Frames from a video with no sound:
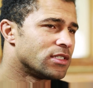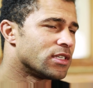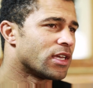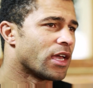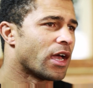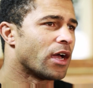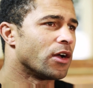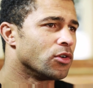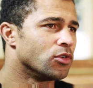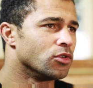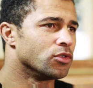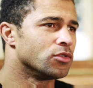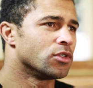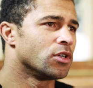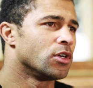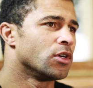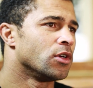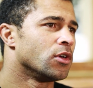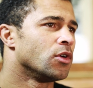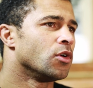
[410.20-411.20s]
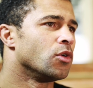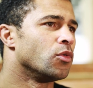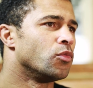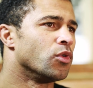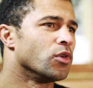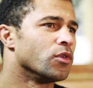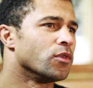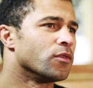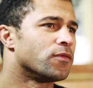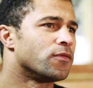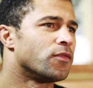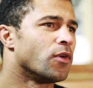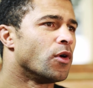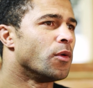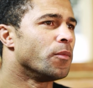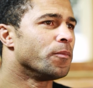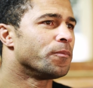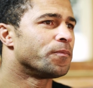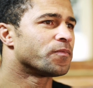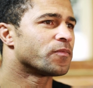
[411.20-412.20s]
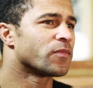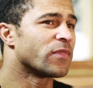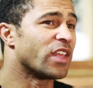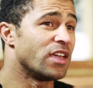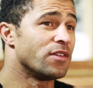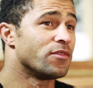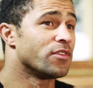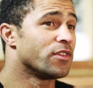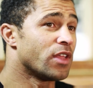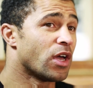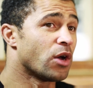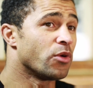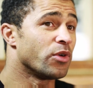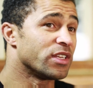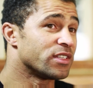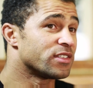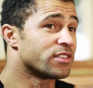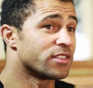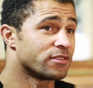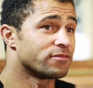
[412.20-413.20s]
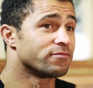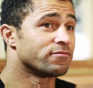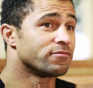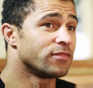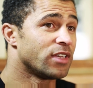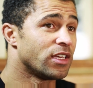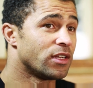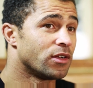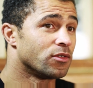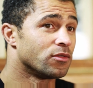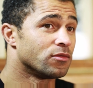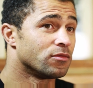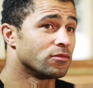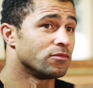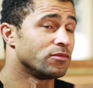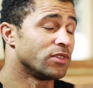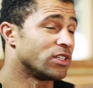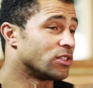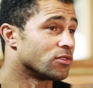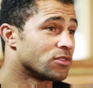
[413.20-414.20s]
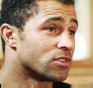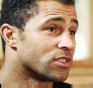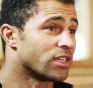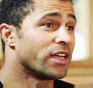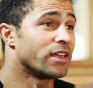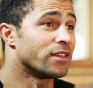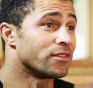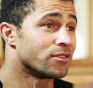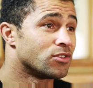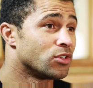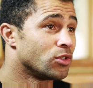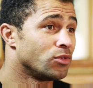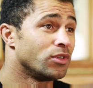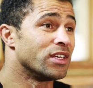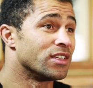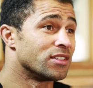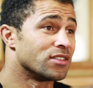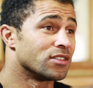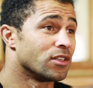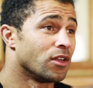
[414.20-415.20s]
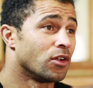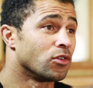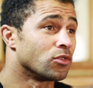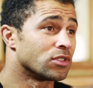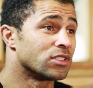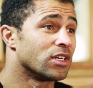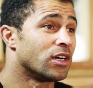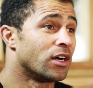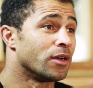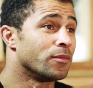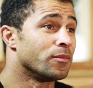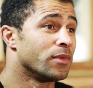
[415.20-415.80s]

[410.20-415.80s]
to get a good run of form, even though it's, you know, we could say 2 years is a long time.